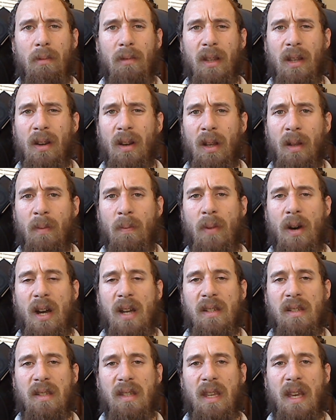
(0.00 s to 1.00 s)
going to
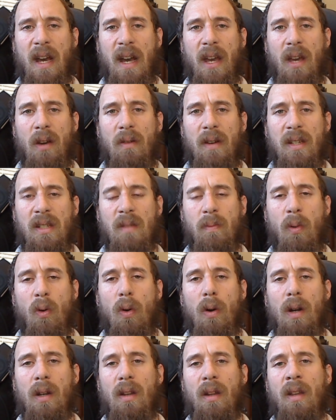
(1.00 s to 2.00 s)
pause the iOS
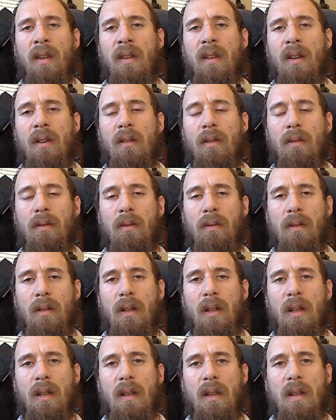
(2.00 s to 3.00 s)
port until
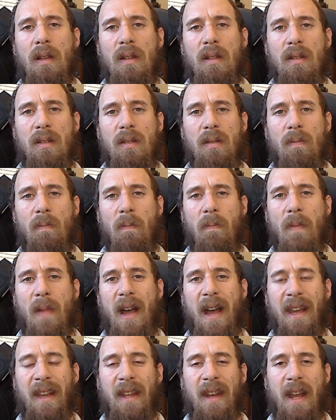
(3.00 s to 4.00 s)

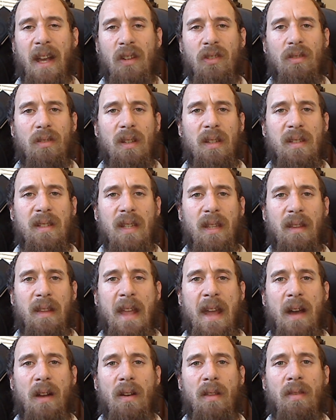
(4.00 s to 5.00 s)
I can actually sit
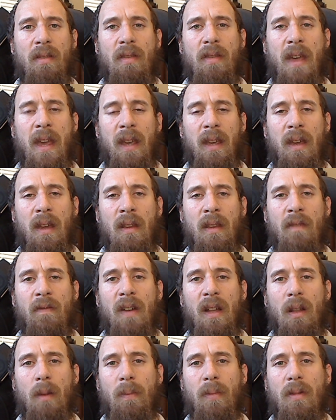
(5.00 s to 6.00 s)
down and think and
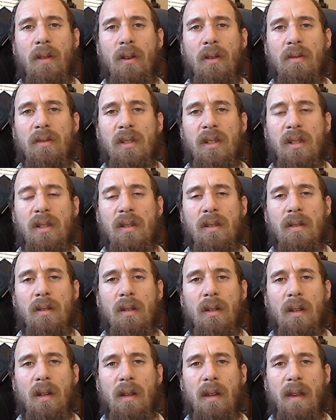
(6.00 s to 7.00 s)
develop those
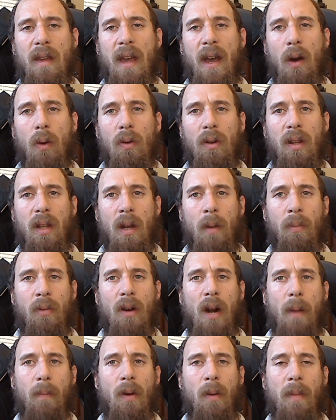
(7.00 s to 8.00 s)
out in a
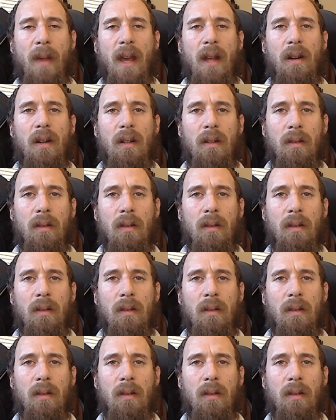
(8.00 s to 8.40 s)
proper manner.